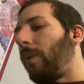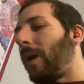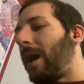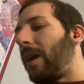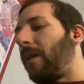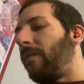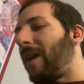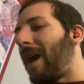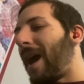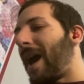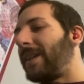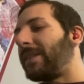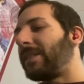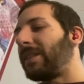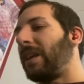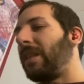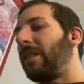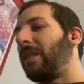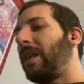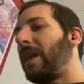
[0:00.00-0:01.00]
way of
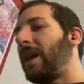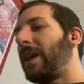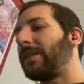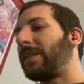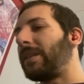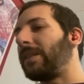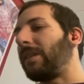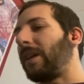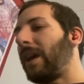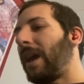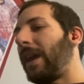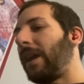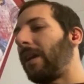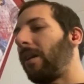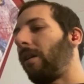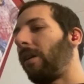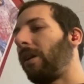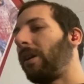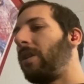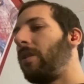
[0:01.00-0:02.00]
asking this is like,
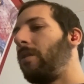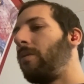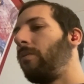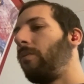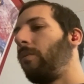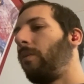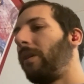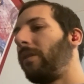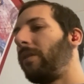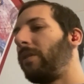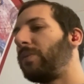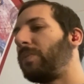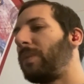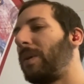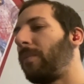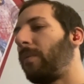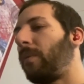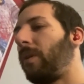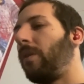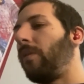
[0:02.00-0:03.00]
are you one of those
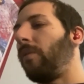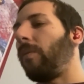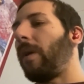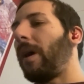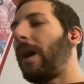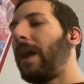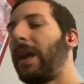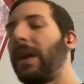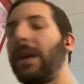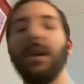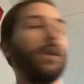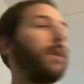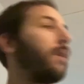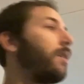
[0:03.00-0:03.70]
people who like,